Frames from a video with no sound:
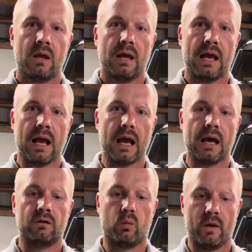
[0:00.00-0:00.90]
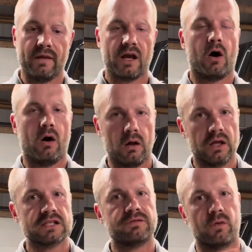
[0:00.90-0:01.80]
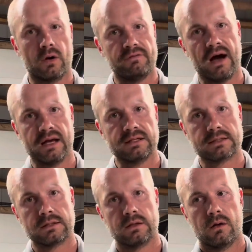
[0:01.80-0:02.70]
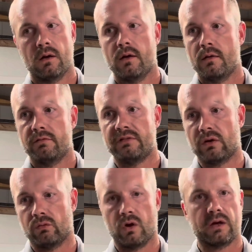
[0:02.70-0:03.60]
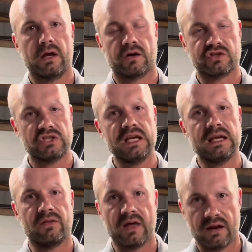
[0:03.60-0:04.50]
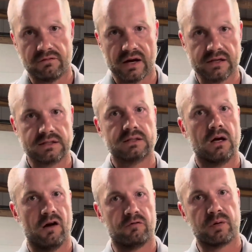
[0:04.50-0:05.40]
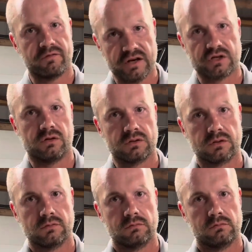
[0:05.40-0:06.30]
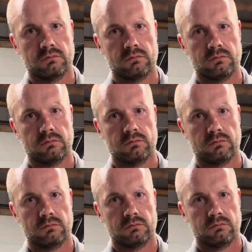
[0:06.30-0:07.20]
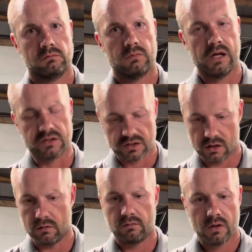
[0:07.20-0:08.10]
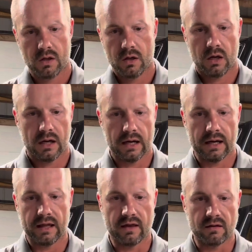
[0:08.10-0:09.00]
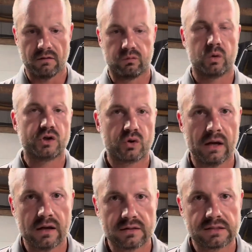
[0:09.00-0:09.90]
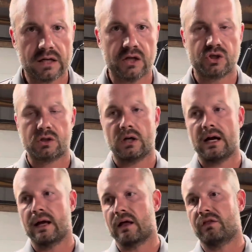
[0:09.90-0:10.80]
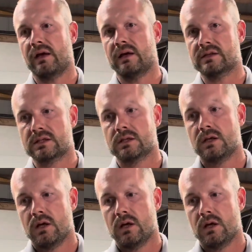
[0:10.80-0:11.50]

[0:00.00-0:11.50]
And when they call us for advice, they're looking or seeking that advice of professionals. And so if we're treated as such, I think it's